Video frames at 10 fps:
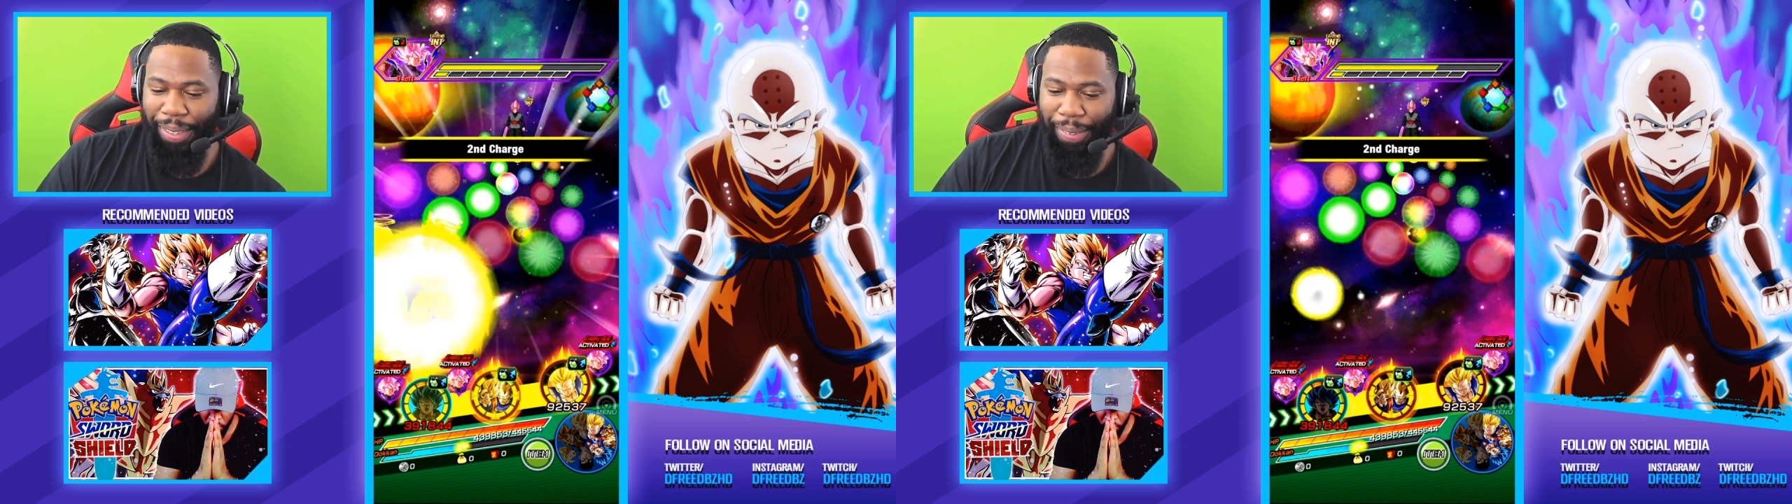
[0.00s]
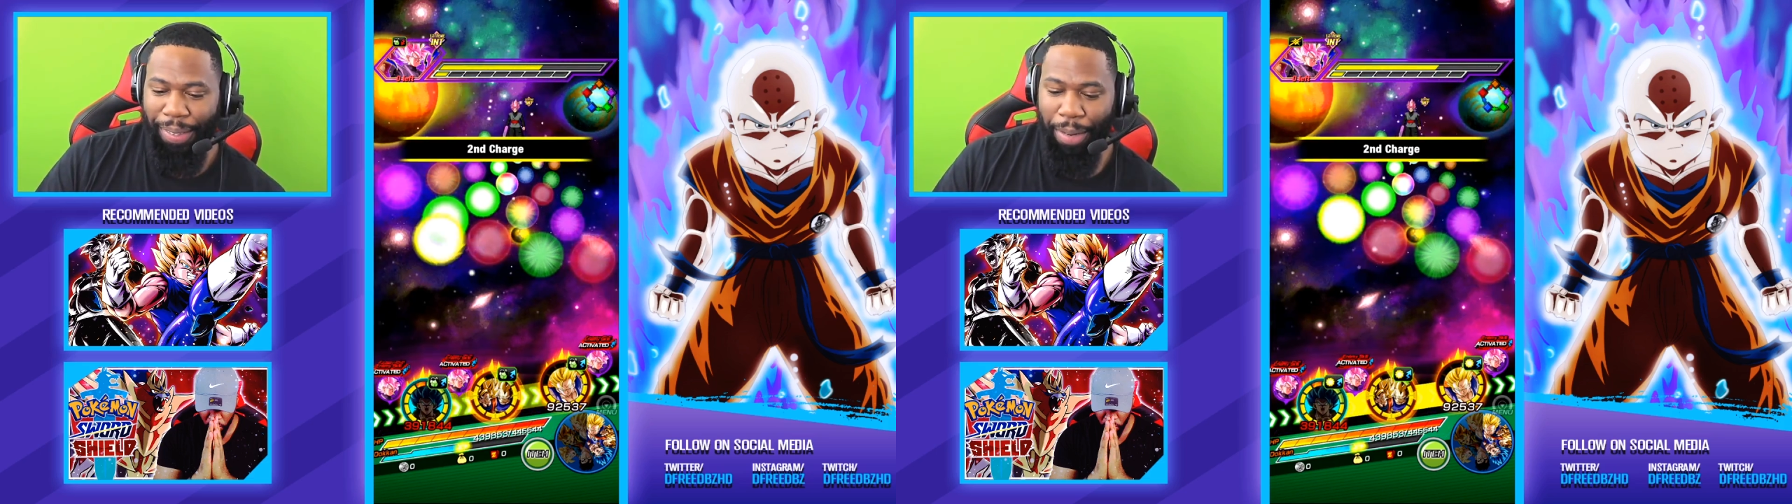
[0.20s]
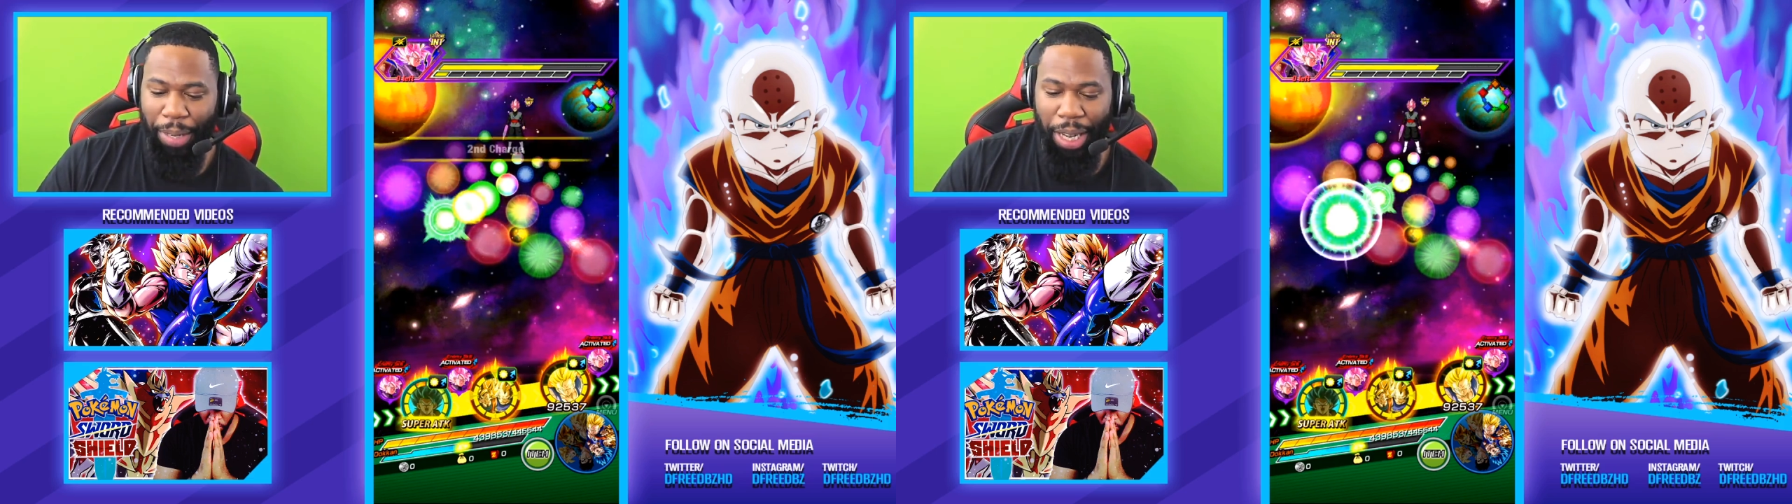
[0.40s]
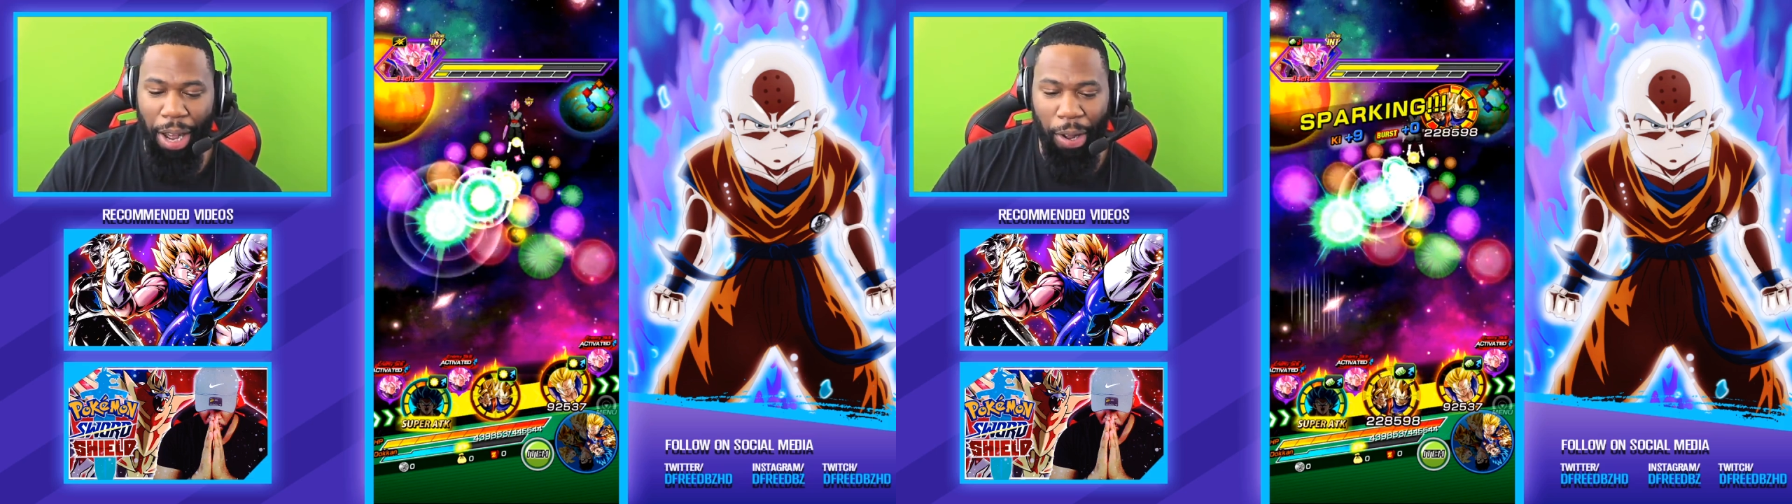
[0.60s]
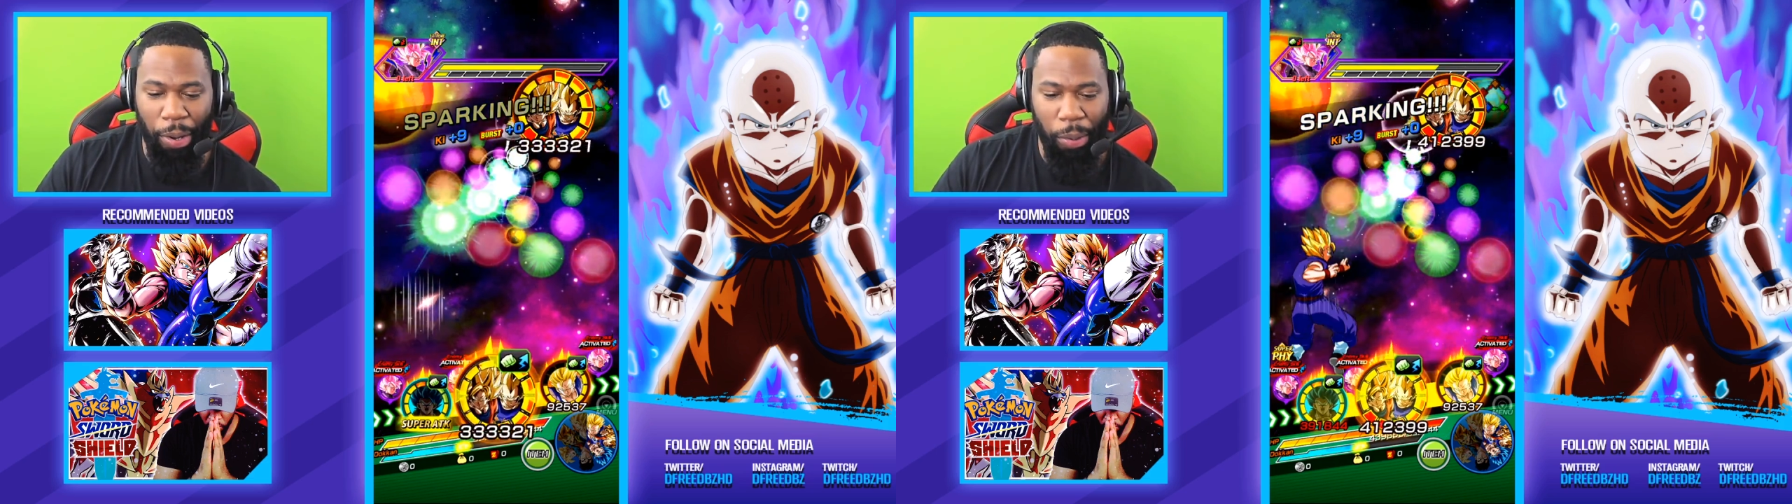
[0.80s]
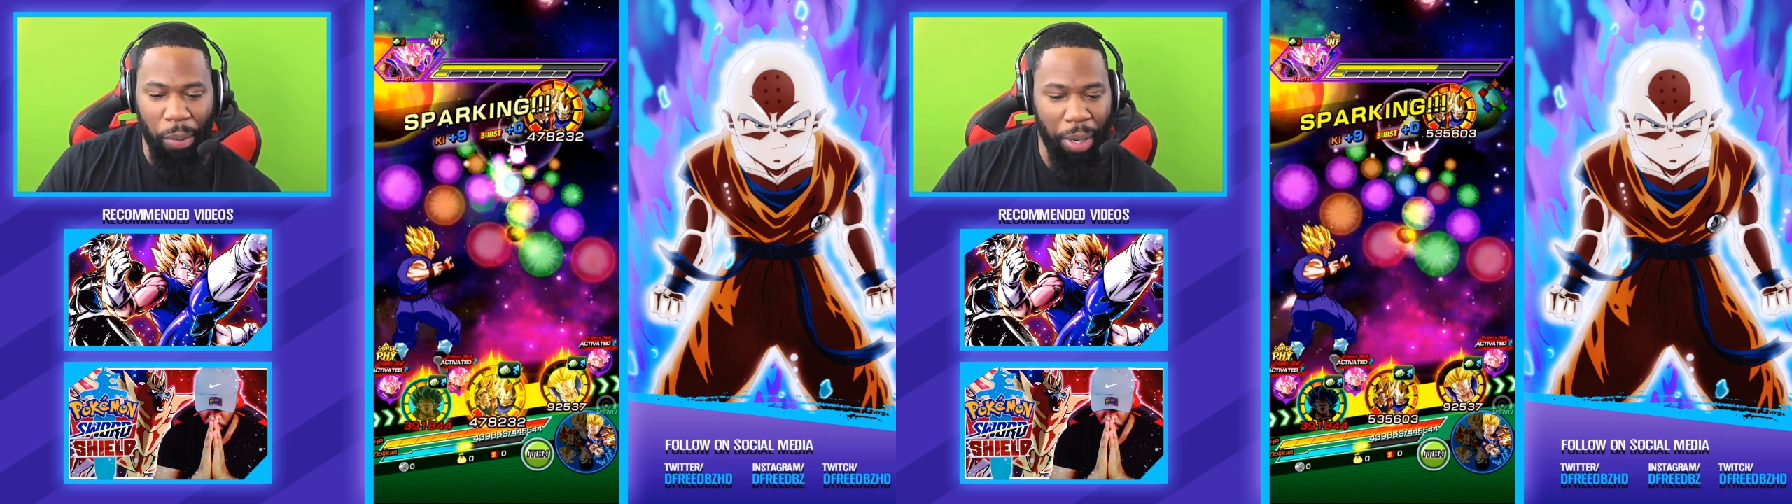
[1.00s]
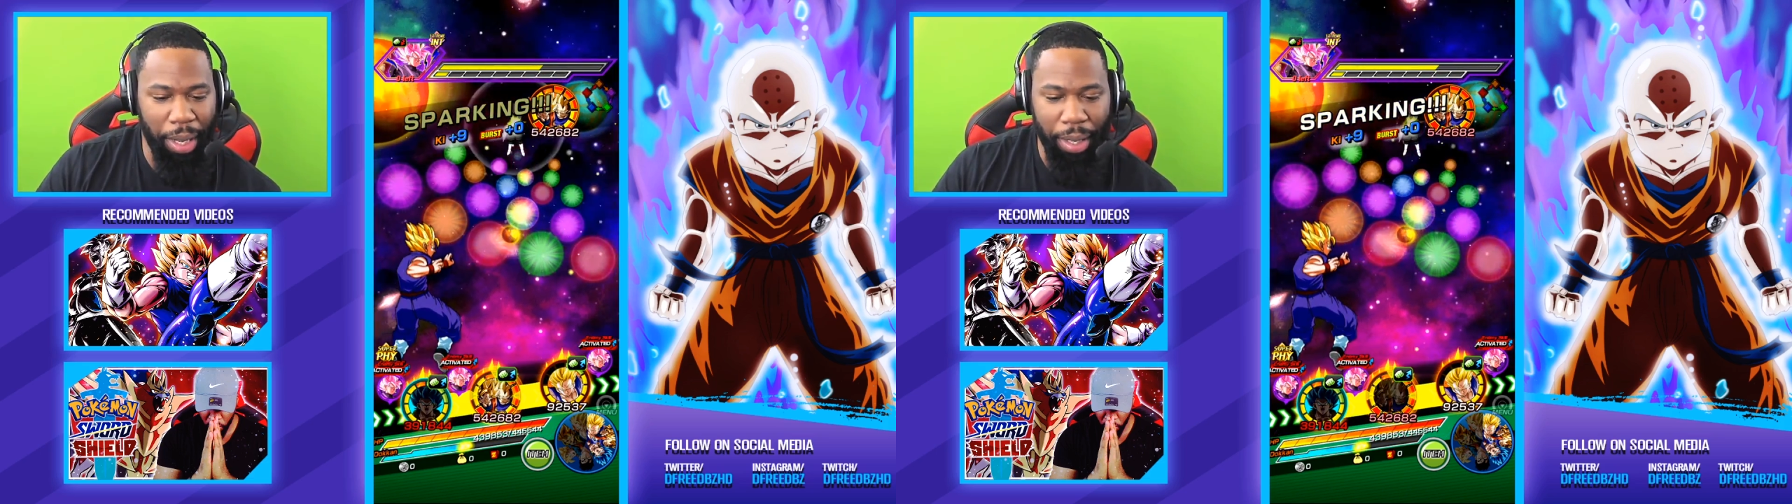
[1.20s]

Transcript: There we go.